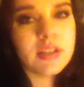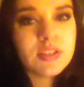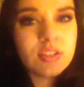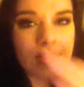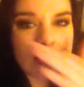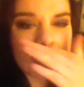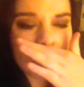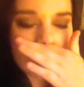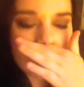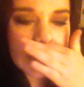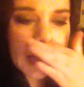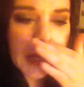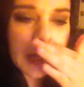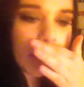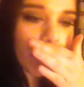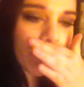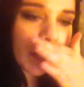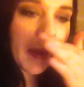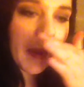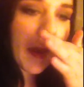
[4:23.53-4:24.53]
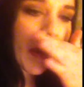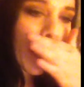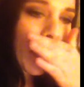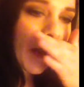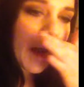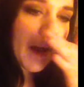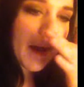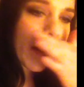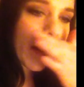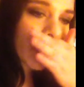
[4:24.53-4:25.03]
just insane to me.
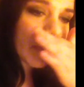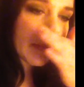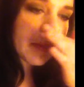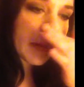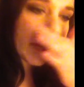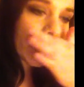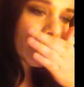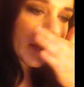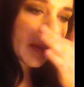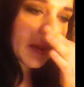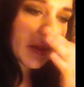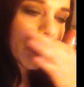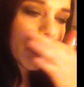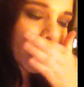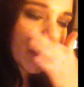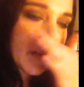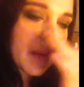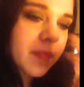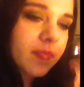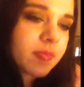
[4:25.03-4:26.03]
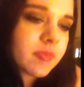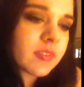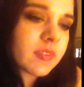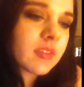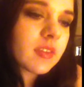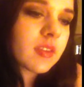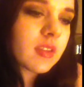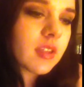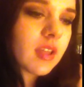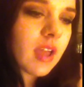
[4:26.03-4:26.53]
I mean,
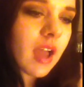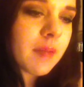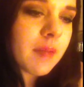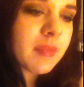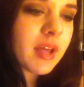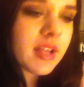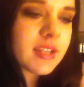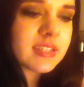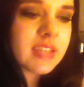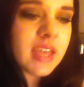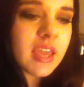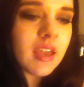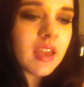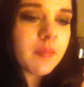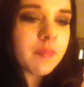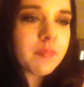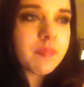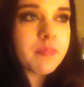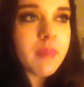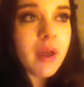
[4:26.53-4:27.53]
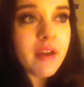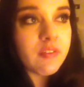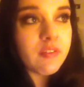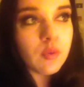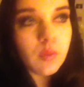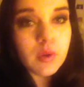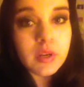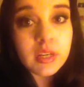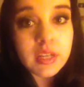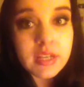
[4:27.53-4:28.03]
I'm not saying
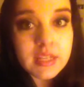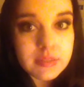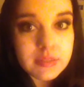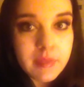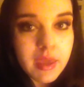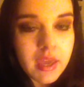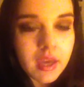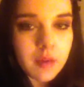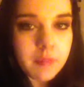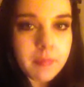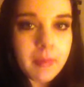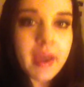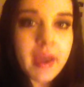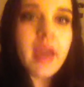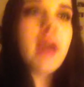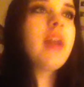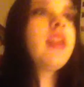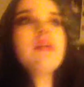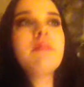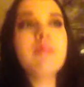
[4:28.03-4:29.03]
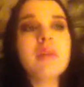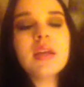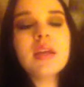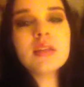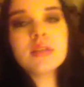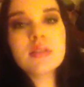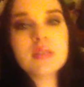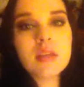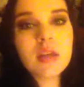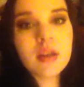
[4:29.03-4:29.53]
everyone needs makeup by any
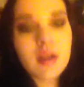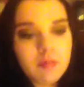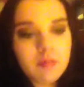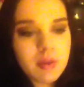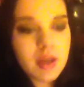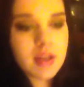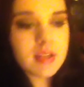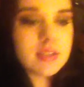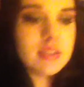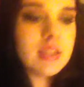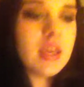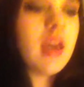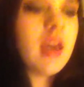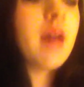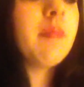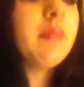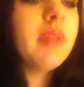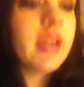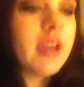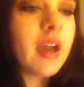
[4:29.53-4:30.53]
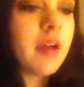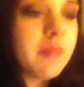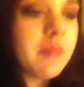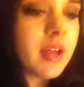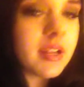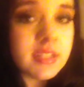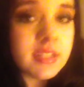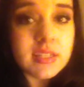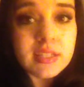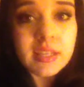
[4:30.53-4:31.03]
means, and I'm not
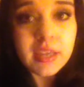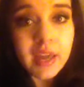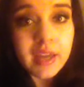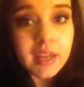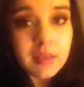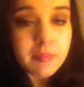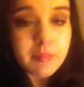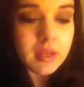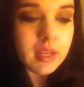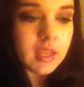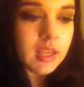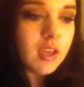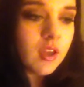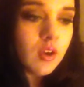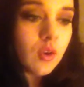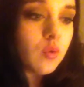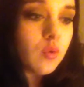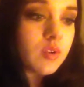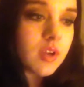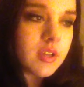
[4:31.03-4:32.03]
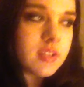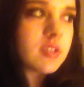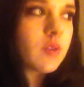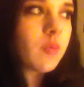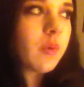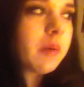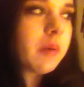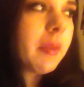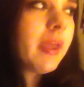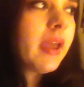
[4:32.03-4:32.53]
dissing anybody who doesn't
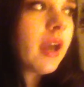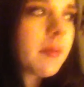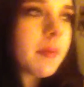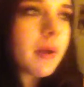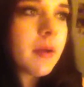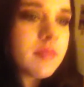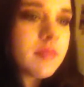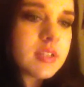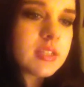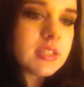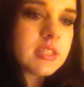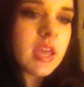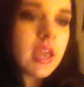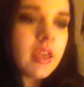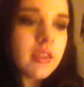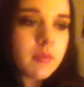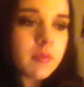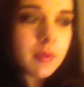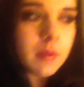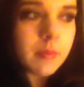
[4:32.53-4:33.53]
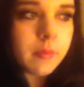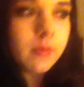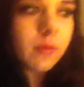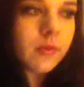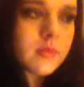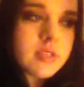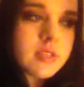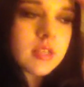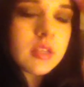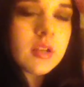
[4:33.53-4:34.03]
wear makeup. I'm just saying the people who
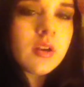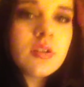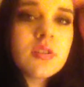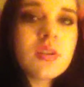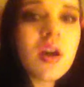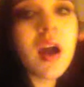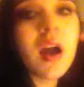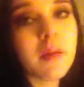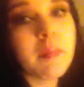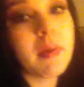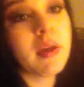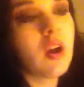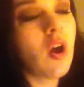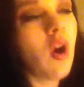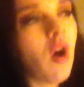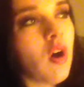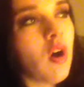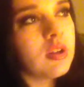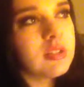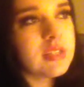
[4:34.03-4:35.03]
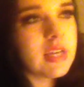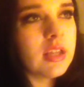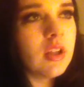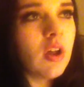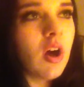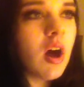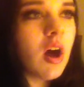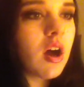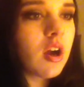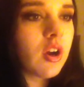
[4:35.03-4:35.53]
sit there and talk about it all day
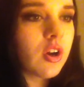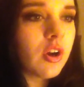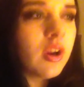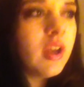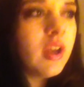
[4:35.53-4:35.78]
long, or